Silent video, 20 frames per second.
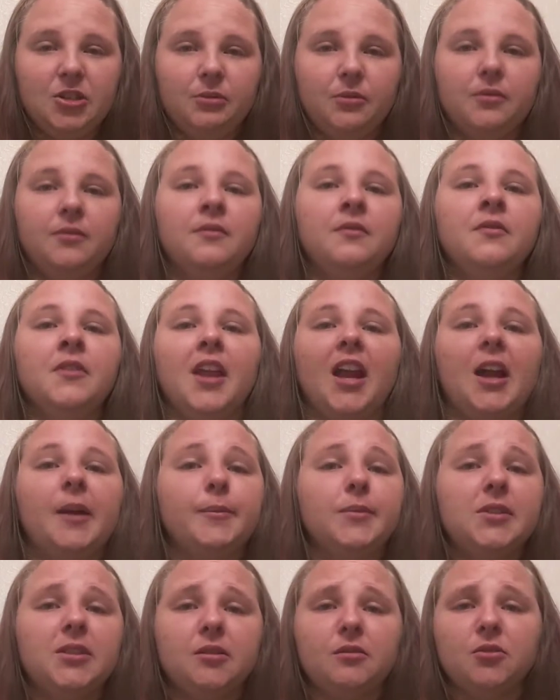you,
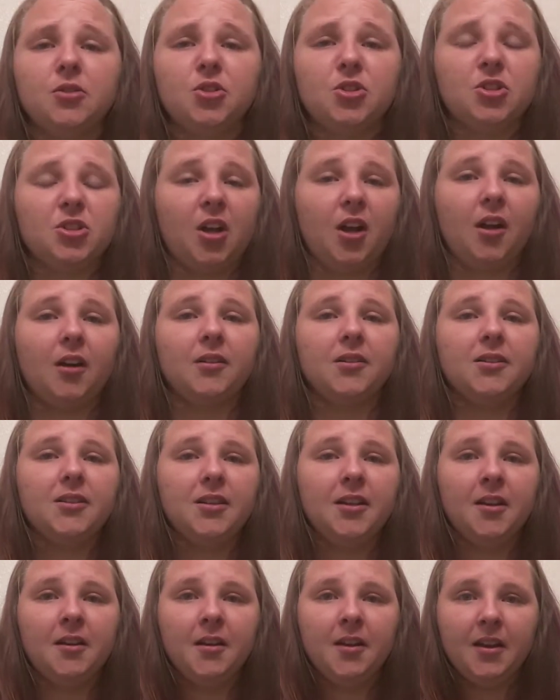I'm still
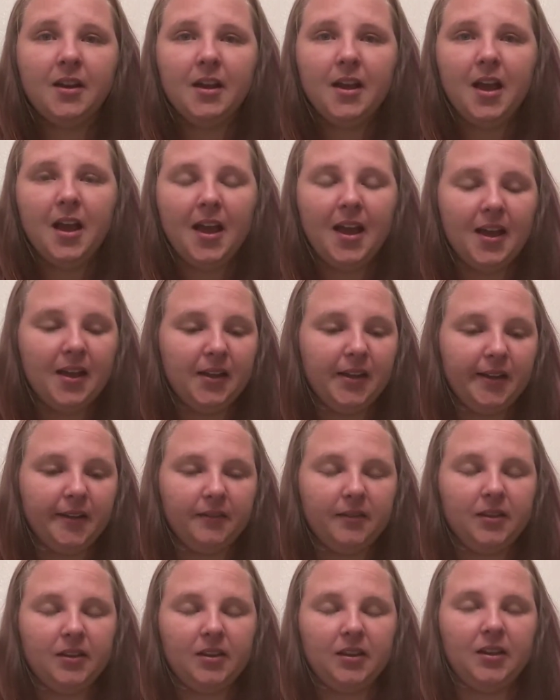shocked at
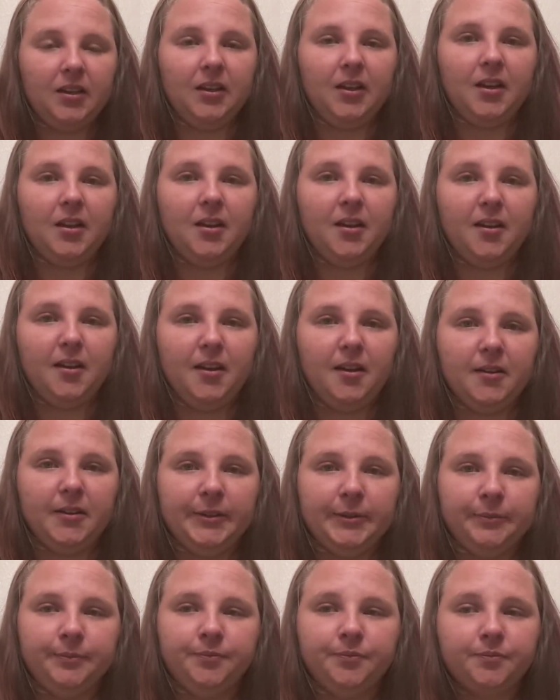everything.
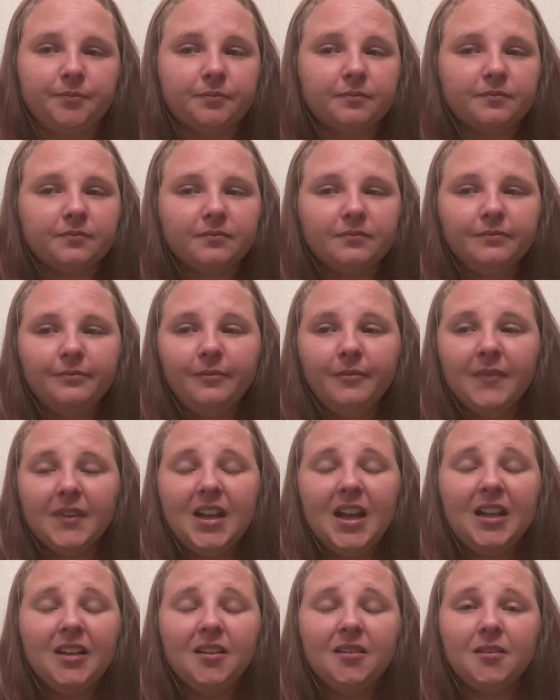
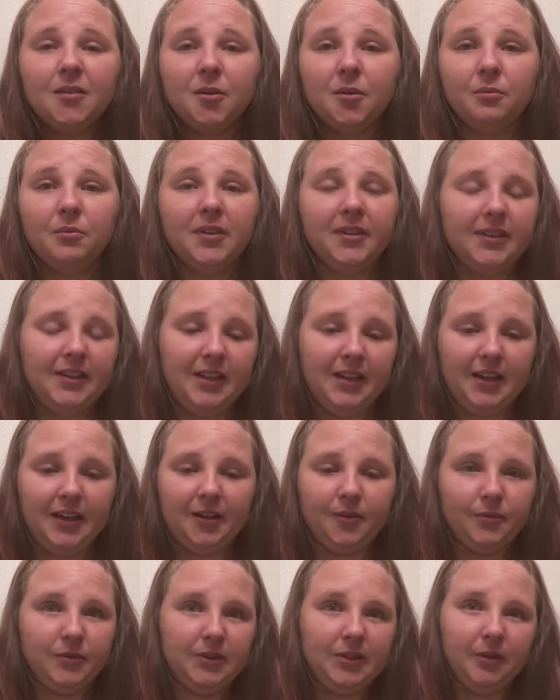I didn't know what the
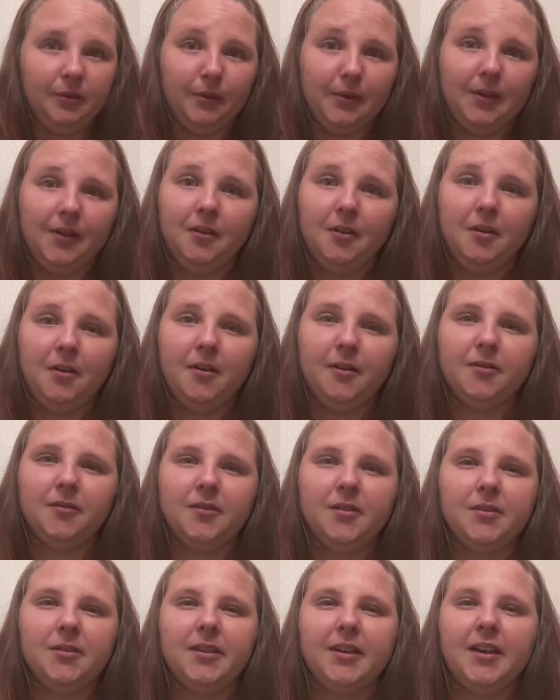heck was going on,
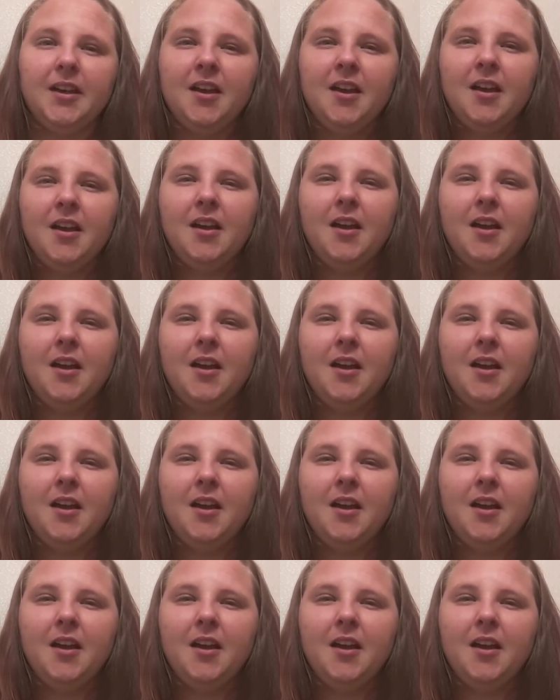really.